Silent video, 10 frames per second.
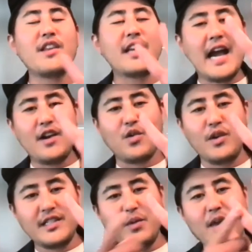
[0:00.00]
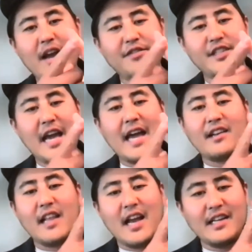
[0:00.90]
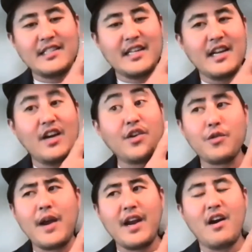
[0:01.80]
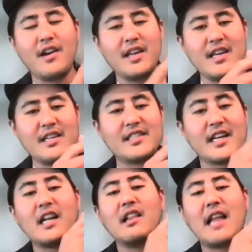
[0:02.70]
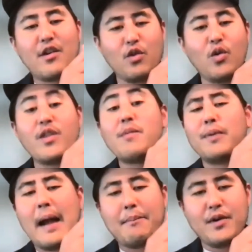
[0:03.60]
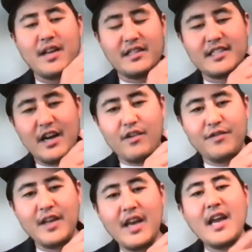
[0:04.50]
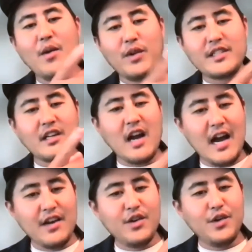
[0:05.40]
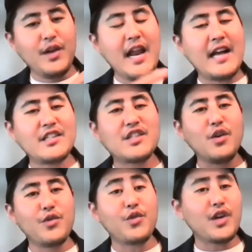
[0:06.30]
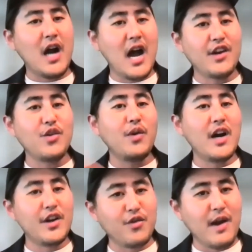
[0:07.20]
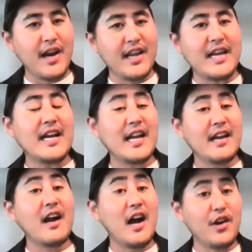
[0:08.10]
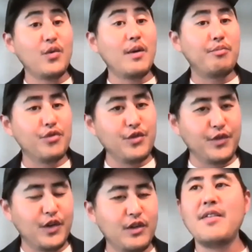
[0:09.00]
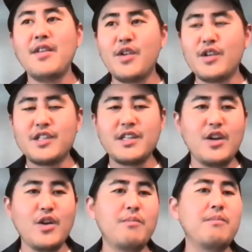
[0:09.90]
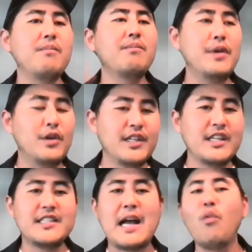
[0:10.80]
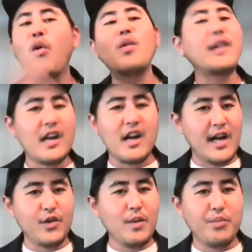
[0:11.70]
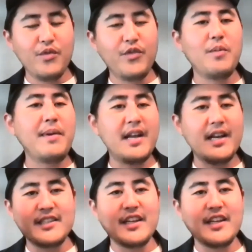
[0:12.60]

the categories that we have to analyze and underwrite on is the collateral or the property itself. And when it's a condo, it has to go through condo underwriting and get condo approval. And then there's, buildings that won't get condo approval because